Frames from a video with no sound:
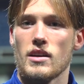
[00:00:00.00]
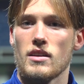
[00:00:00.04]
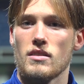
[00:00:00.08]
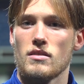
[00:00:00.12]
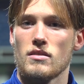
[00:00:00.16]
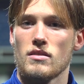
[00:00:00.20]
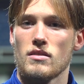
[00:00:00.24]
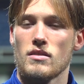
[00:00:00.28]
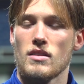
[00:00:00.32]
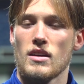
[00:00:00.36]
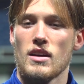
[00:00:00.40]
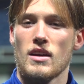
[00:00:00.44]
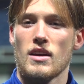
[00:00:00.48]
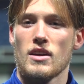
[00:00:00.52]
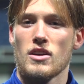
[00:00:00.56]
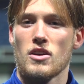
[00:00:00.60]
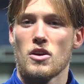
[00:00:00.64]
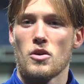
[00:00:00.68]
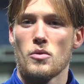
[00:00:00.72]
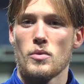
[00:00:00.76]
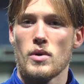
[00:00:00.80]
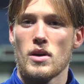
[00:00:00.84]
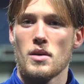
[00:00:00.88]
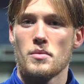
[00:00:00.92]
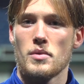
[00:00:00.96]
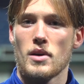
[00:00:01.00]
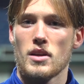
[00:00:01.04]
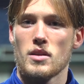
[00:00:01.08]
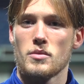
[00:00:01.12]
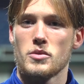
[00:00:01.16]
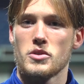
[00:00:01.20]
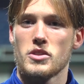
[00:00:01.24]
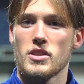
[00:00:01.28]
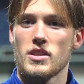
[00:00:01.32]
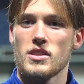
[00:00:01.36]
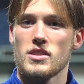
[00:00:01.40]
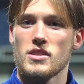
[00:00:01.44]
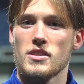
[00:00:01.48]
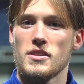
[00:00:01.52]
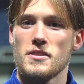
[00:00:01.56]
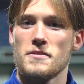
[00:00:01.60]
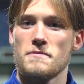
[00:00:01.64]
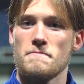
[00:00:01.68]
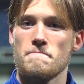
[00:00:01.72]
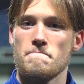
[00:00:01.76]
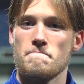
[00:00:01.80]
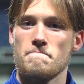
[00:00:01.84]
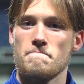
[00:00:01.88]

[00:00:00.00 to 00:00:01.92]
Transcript: and can't wait to be at the Majerski.